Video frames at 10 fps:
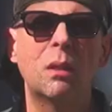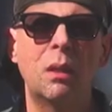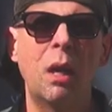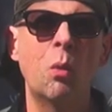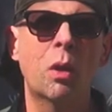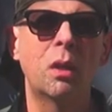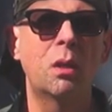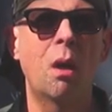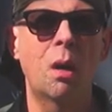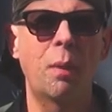Today we're going to
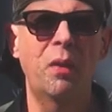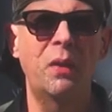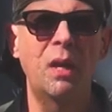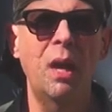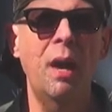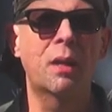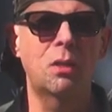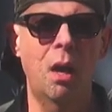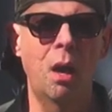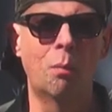talk about the
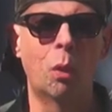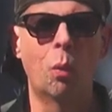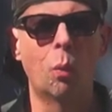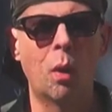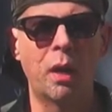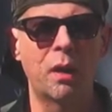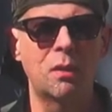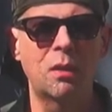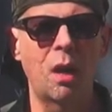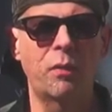
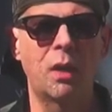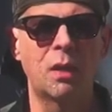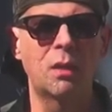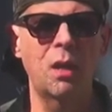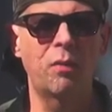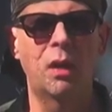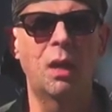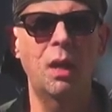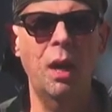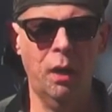XM177
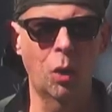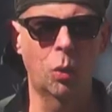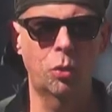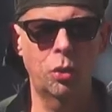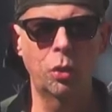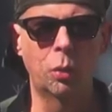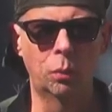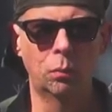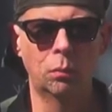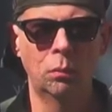Echo 2,
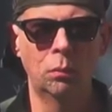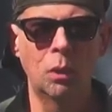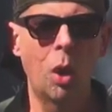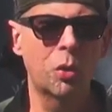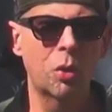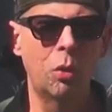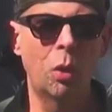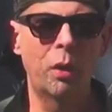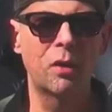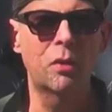also
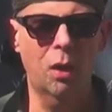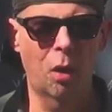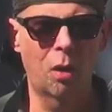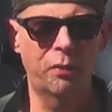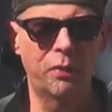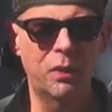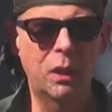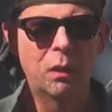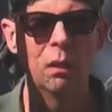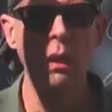known as the CAR-15.